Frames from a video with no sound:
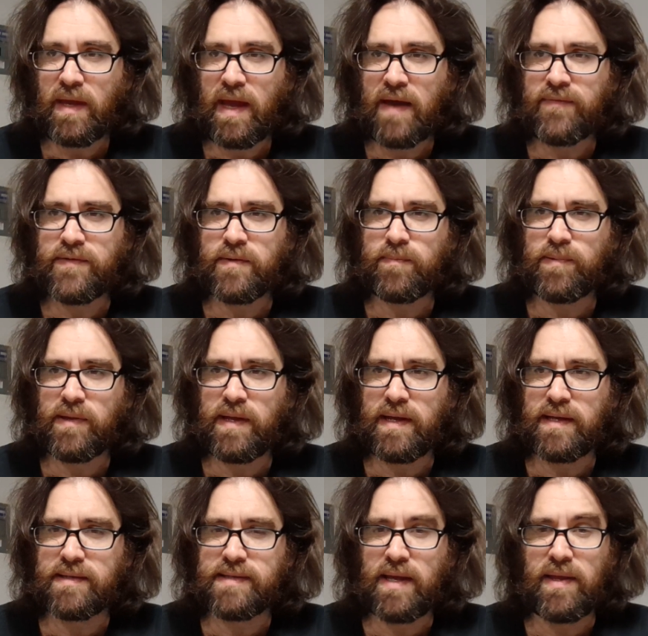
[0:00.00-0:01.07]
after
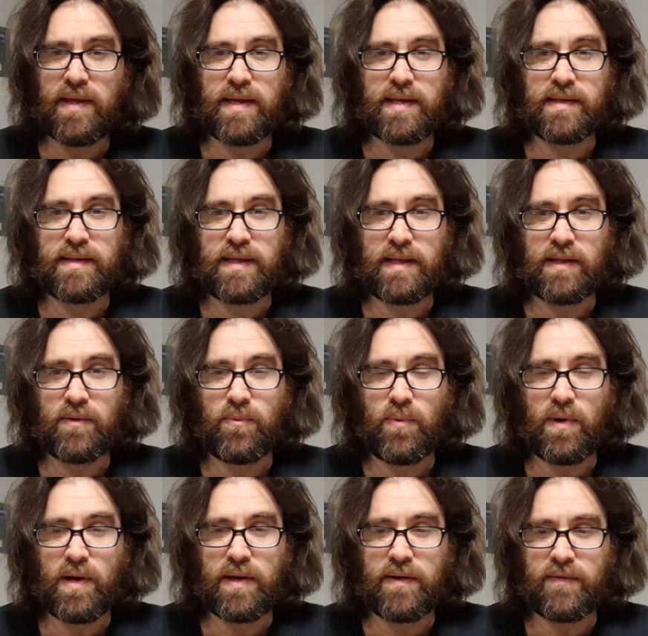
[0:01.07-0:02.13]
playing Silent Hill
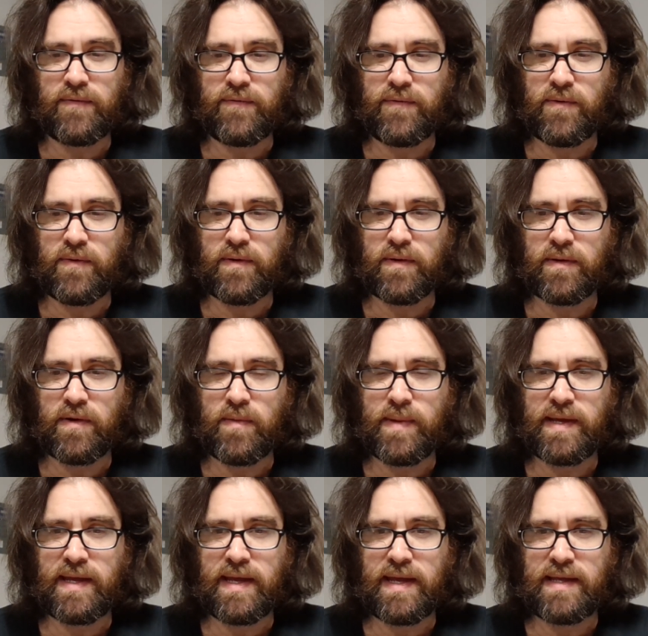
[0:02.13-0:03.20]
1 for
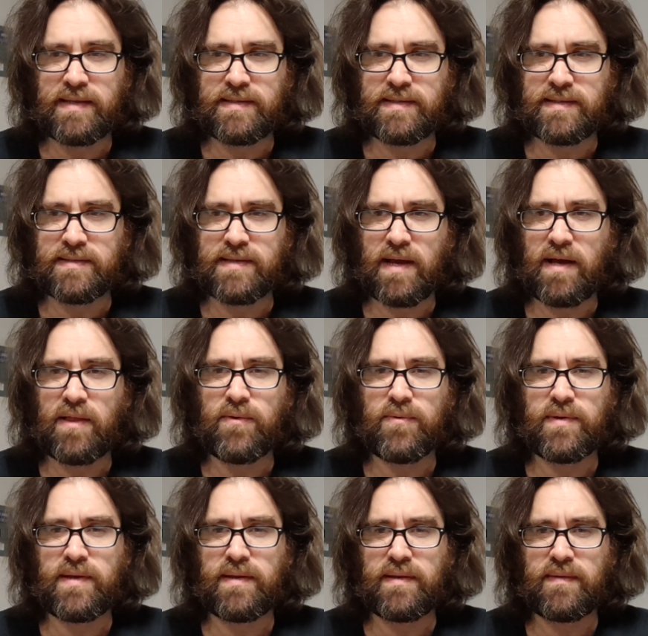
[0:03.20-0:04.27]
Omega Ace's
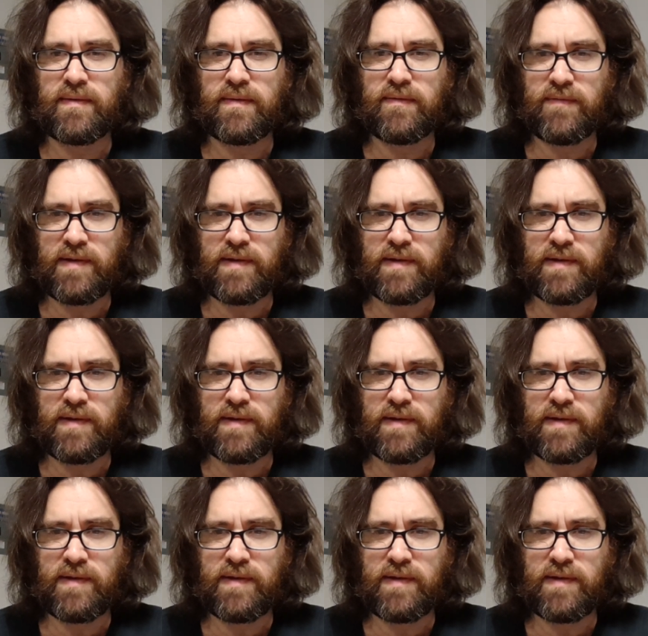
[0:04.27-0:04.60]
Halloween